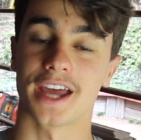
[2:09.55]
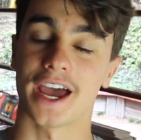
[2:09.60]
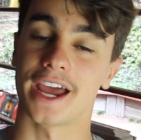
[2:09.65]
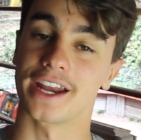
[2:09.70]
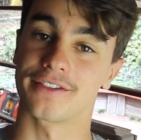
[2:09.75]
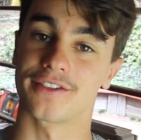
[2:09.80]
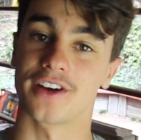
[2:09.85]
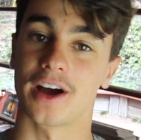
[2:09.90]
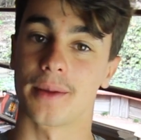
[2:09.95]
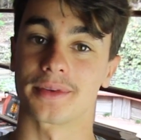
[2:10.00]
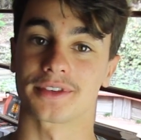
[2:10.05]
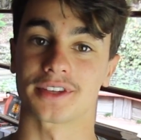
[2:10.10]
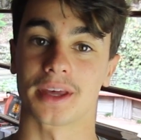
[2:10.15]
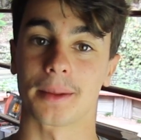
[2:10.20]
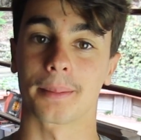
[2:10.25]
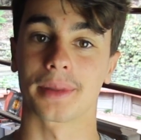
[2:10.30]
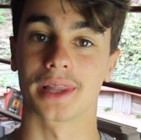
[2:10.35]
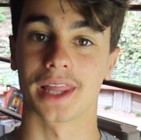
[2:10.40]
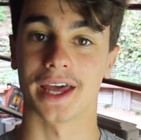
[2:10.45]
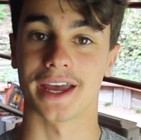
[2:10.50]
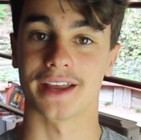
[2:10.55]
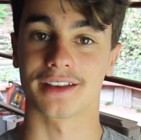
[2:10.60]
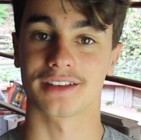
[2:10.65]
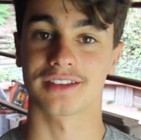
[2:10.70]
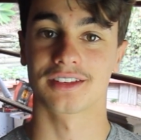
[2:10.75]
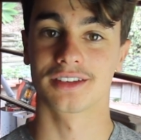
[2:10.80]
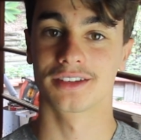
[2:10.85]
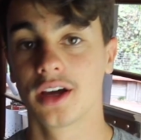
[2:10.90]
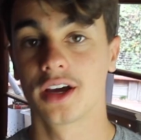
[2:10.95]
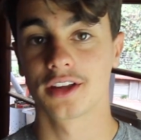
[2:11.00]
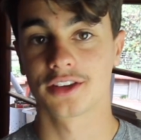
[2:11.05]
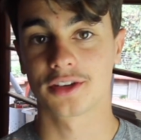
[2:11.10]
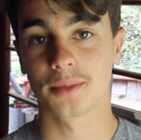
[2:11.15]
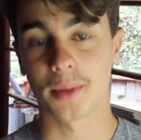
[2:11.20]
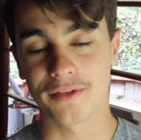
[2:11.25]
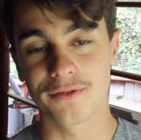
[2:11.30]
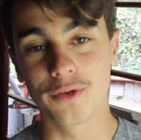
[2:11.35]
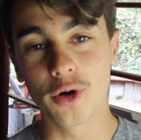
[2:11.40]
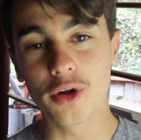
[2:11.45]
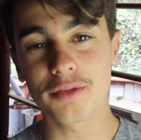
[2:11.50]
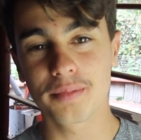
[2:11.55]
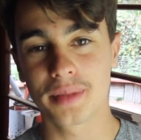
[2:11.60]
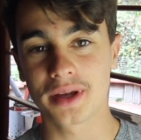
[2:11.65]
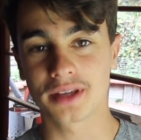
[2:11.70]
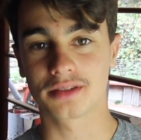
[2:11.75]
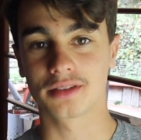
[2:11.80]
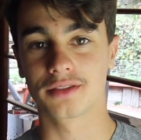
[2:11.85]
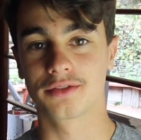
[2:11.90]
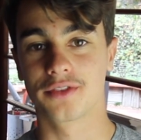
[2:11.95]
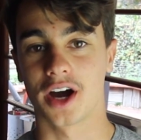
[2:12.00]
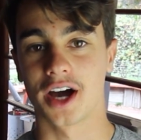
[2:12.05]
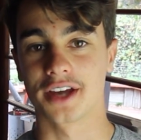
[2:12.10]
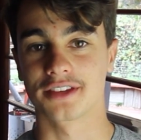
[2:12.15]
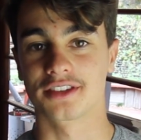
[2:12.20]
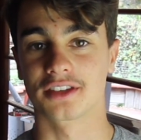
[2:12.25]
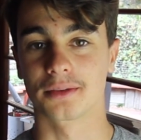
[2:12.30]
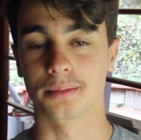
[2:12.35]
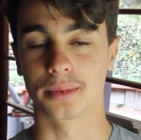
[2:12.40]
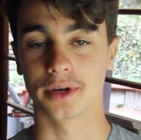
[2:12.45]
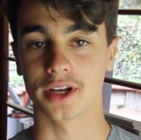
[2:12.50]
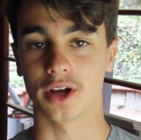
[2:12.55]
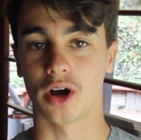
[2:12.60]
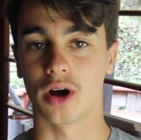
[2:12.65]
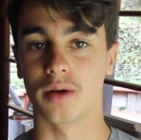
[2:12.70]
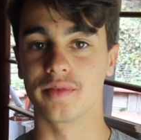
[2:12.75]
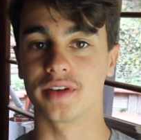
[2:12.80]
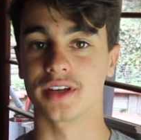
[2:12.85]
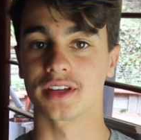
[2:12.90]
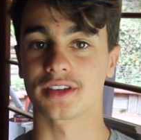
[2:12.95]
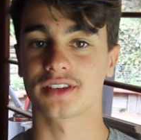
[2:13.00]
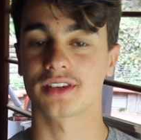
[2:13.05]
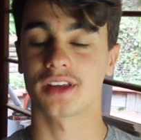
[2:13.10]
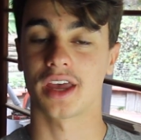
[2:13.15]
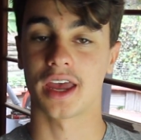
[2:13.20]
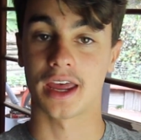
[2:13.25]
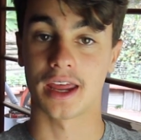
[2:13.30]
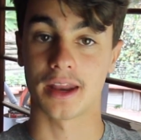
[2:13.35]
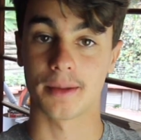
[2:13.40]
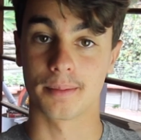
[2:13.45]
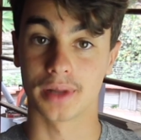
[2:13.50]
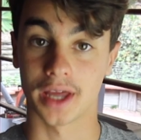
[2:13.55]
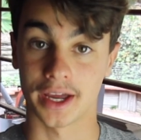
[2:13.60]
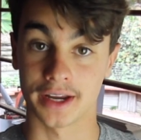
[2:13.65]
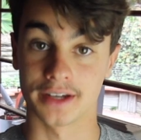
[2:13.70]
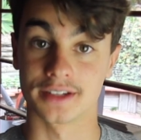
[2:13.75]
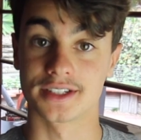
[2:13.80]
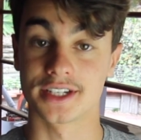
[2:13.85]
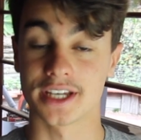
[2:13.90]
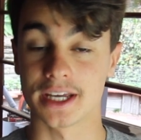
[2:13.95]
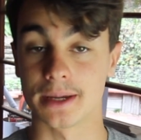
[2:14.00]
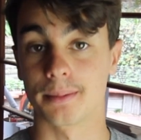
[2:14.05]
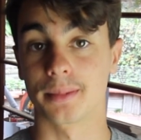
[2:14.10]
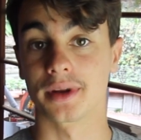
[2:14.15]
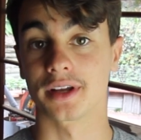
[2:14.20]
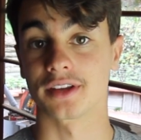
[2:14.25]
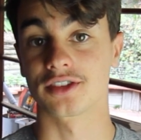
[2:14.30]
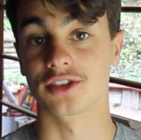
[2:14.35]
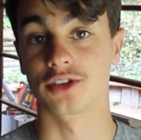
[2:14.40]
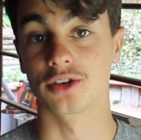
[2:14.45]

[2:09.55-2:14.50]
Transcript: to 85% plants. So my fourth piece of advice is a pretty obvious and blatant tip, but it's to